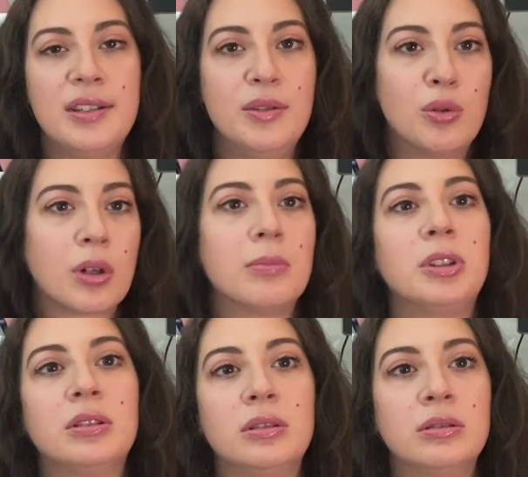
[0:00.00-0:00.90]

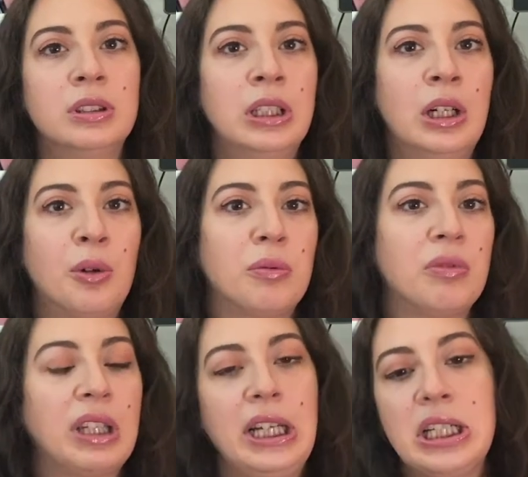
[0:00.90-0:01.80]
normal
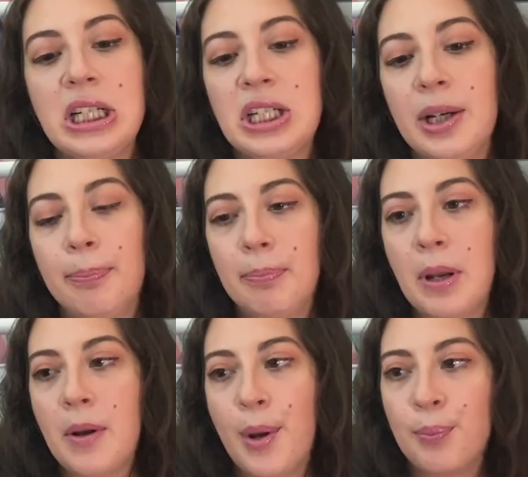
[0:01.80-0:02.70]
relationship
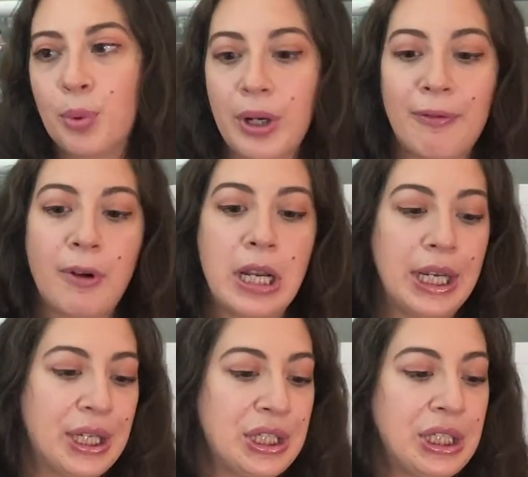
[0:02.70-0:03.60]
and boyfriend
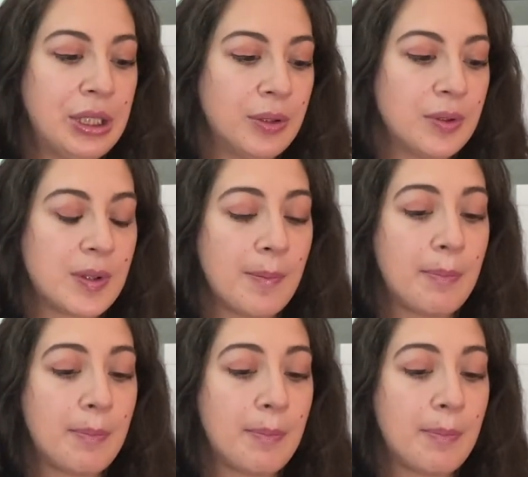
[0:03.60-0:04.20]
issues,